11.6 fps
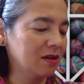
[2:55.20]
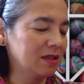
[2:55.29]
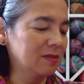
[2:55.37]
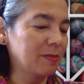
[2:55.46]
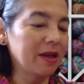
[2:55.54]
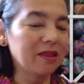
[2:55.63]

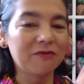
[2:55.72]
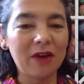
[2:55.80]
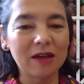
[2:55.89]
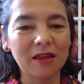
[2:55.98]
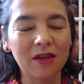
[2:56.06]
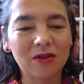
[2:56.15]
despite the
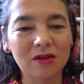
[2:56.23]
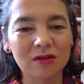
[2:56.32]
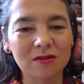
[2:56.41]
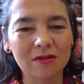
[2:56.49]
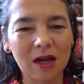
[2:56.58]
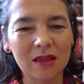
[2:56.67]
fact that you
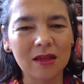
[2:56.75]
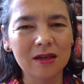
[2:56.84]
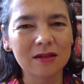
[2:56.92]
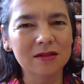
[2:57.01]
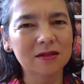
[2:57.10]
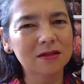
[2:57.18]

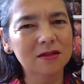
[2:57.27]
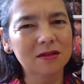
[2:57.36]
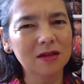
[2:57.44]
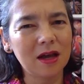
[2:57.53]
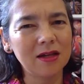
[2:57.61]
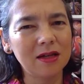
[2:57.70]
can,
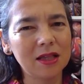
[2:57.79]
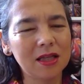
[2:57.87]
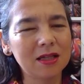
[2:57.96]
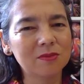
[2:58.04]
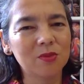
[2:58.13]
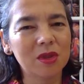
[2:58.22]
I knit
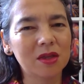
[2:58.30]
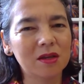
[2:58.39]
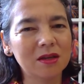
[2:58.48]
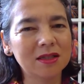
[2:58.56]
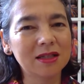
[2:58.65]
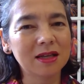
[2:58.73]
this with
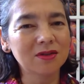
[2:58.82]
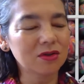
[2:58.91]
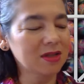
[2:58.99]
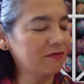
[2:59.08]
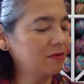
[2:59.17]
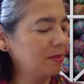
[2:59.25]
a 6 or
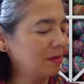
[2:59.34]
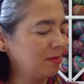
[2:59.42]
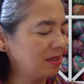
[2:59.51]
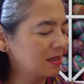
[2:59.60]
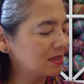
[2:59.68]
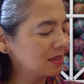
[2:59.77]
7
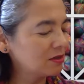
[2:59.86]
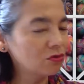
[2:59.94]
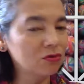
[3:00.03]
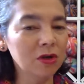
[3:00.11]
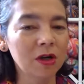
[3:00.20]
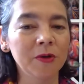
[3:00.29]
millimeter
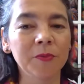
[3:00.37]
needle.